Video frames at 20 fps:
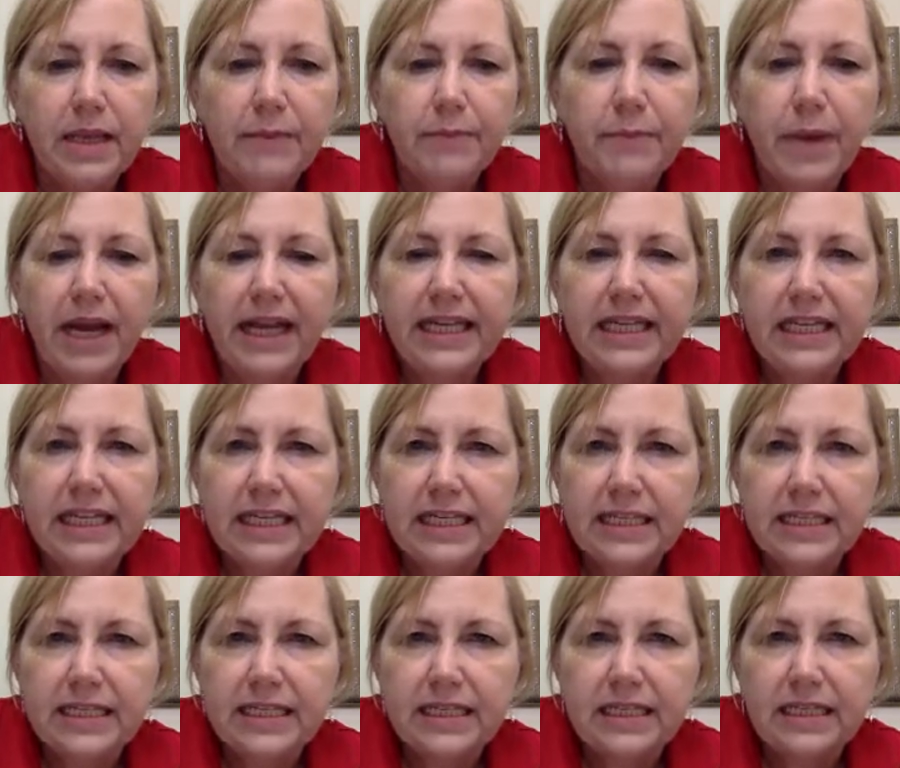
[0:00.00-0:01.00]

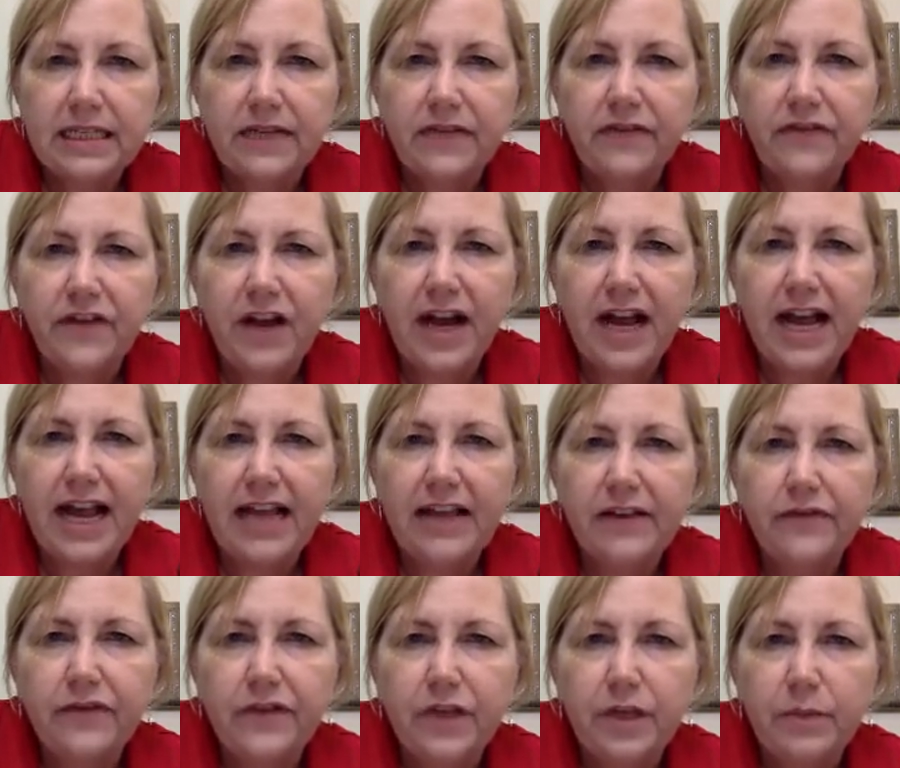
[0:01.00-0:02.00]
minus
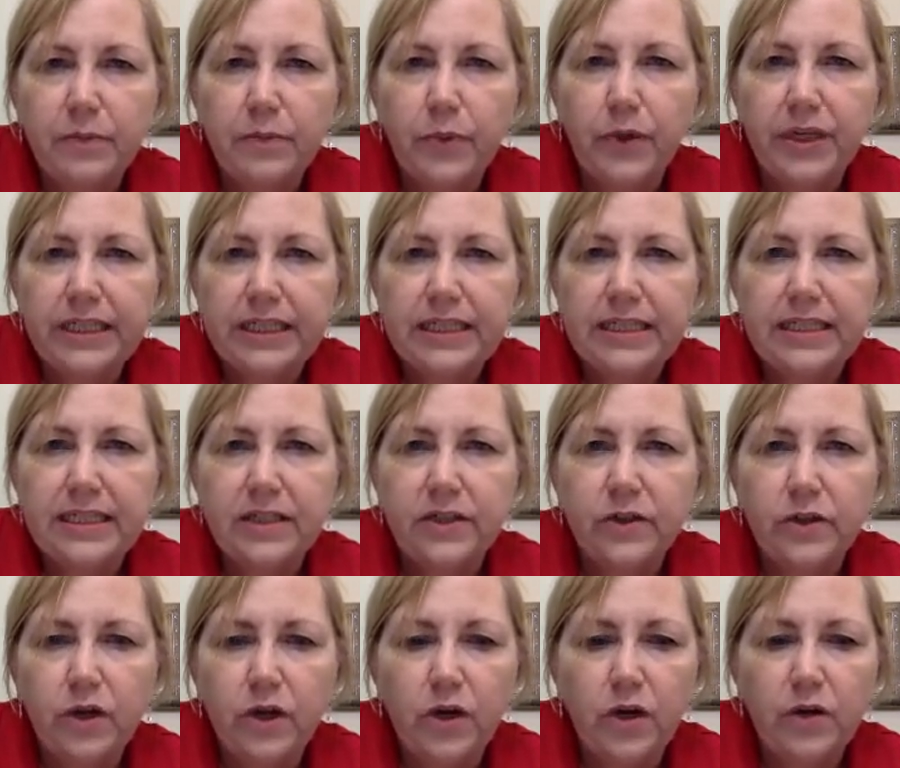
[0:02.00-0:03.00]

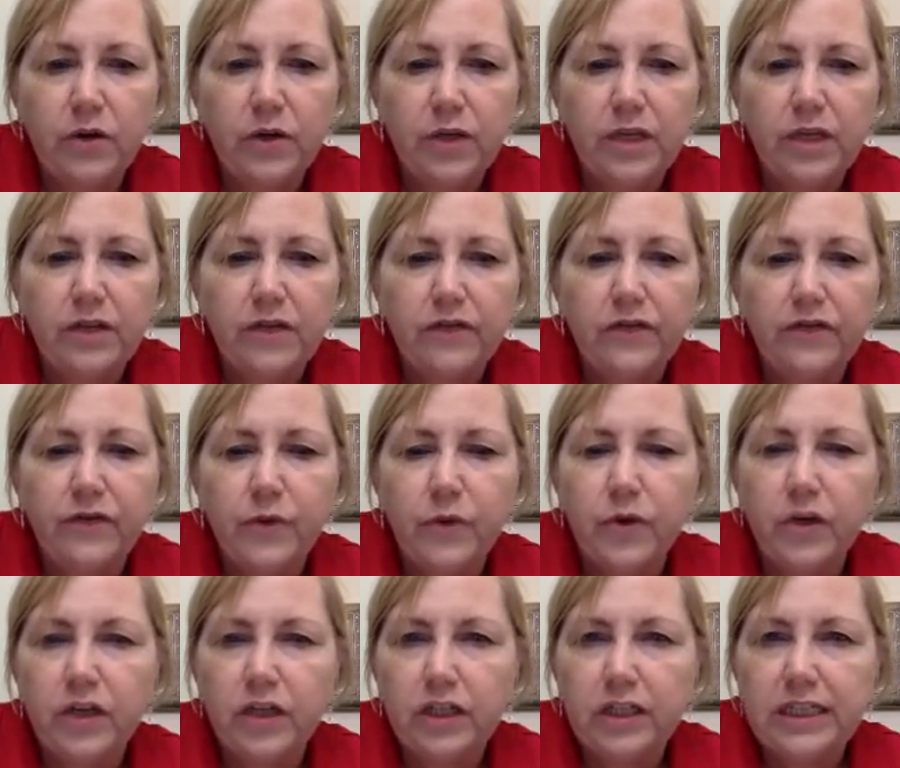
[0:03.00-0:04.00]

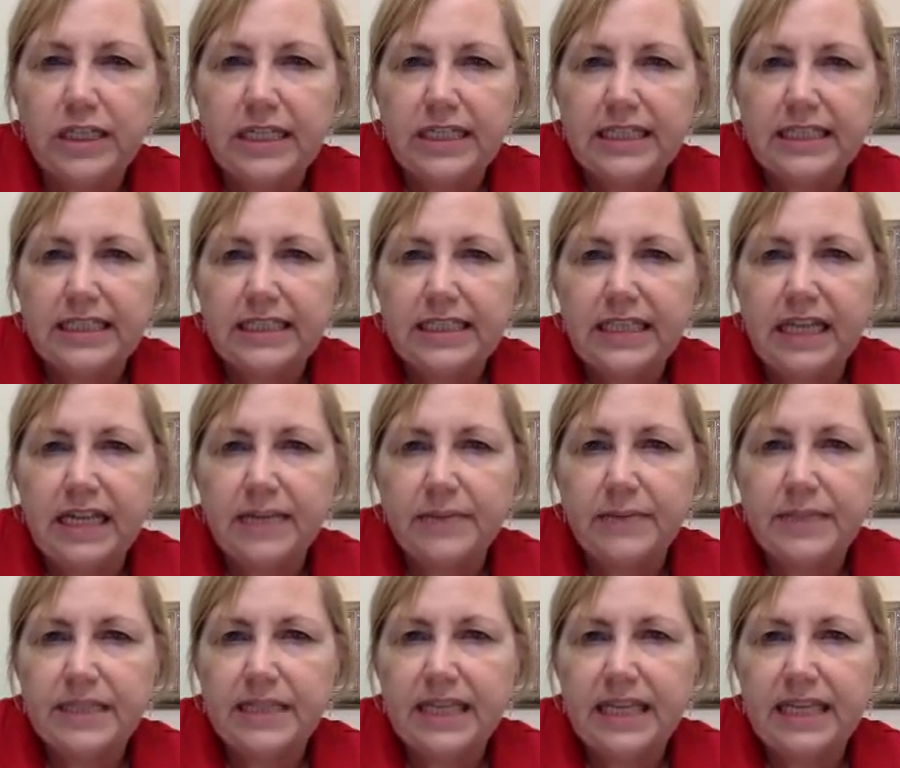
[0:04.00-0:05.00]
5.04
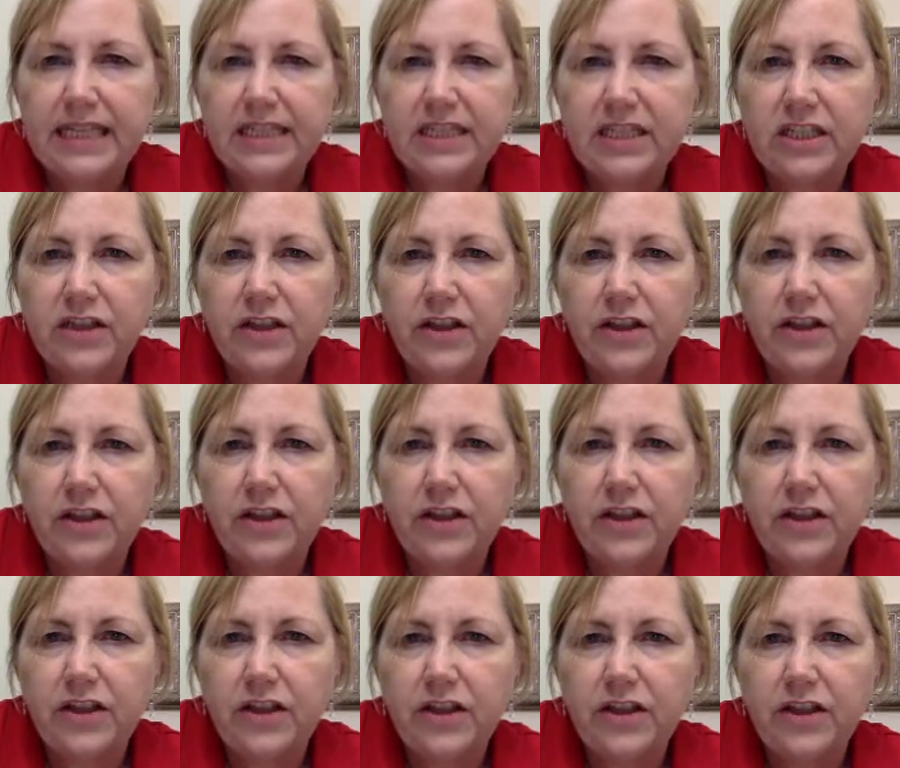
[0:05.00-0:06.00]
times 10 to the
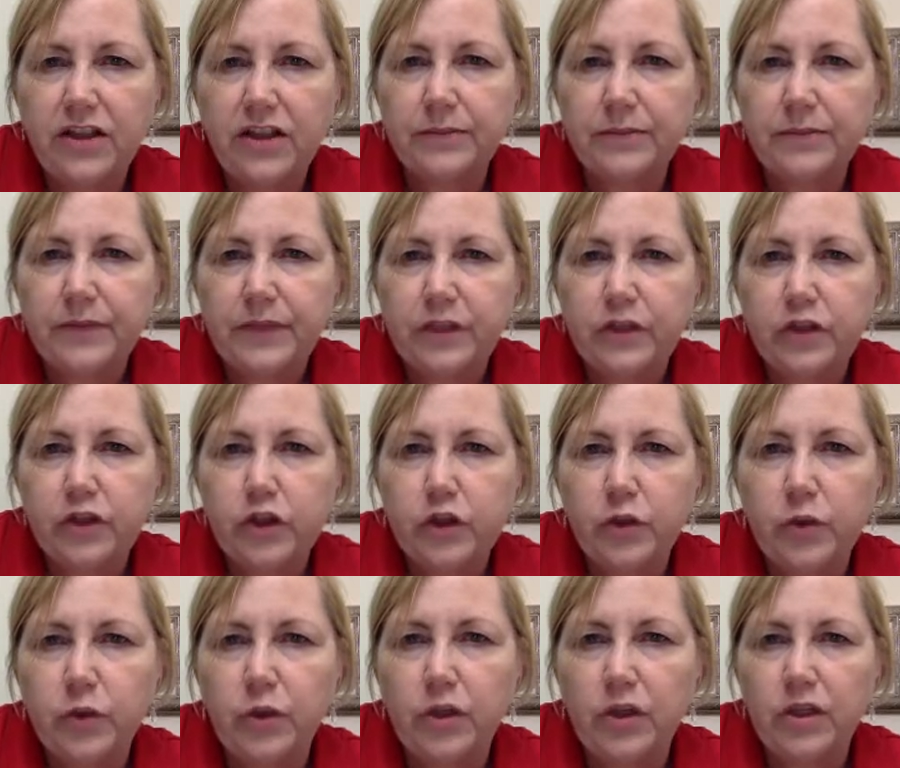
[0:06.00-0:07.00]
third
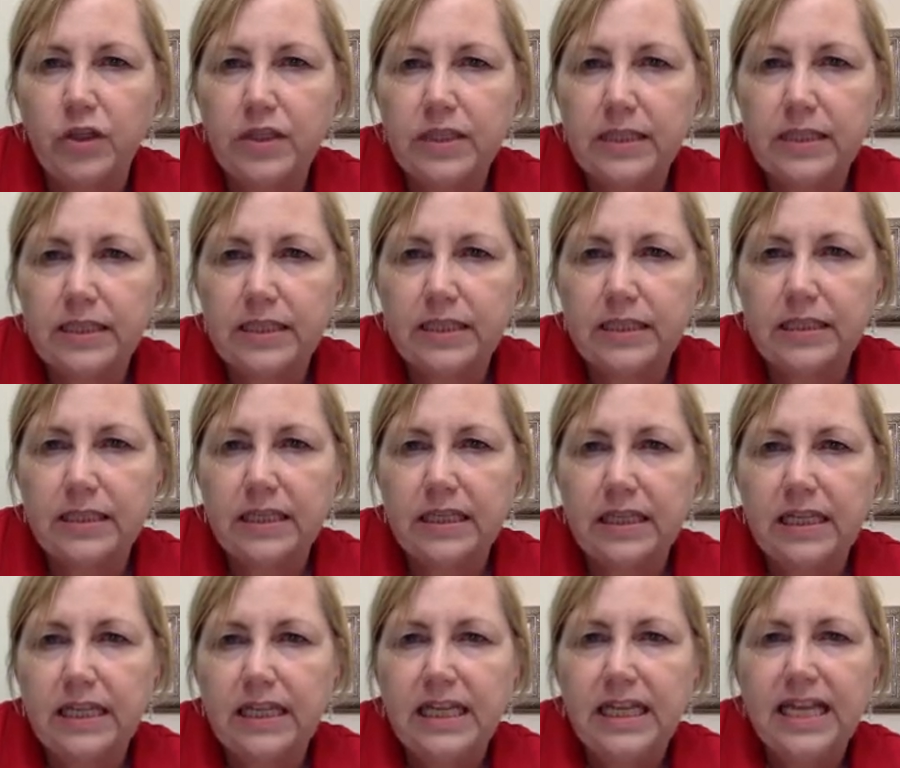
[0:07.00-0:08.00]
joules,
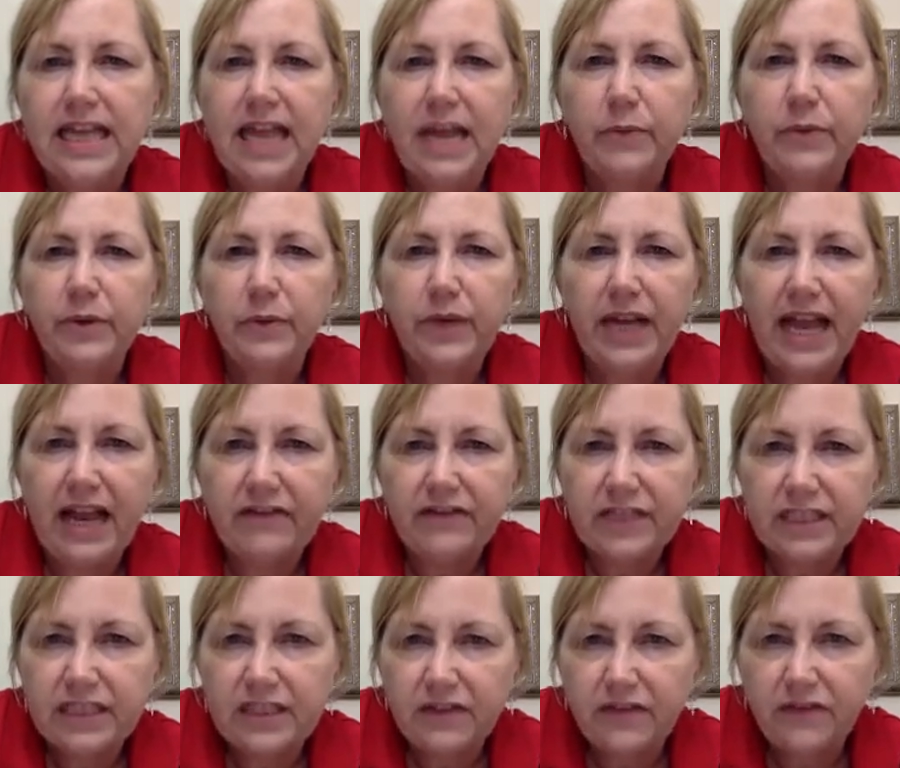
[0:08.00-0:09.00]
and we would have
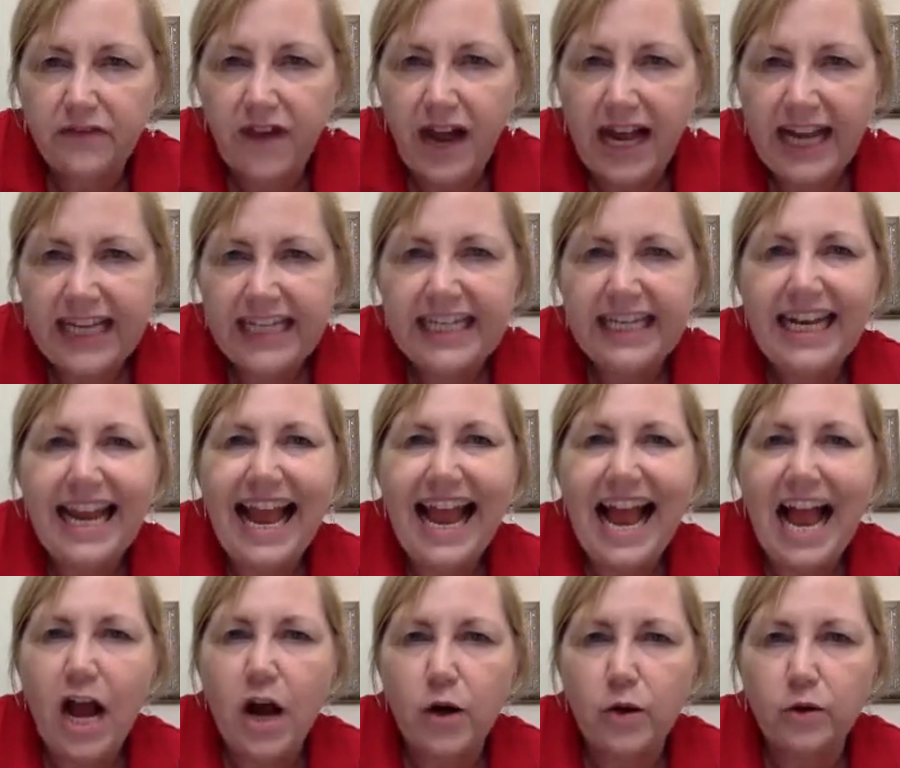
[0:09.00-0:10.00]
to divide it
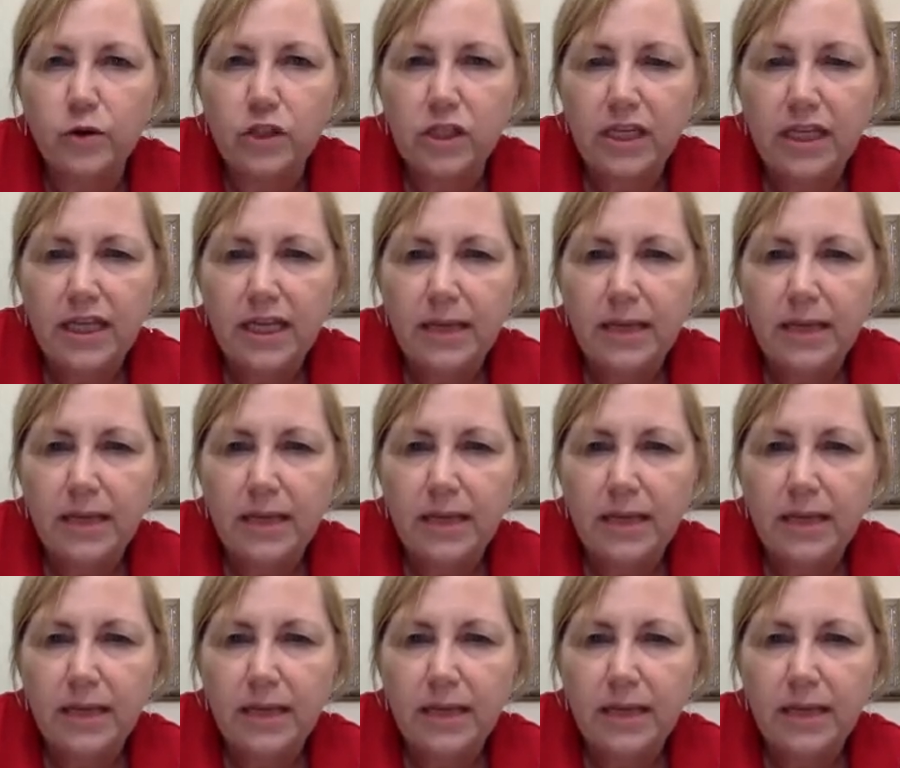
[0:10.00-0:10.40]
out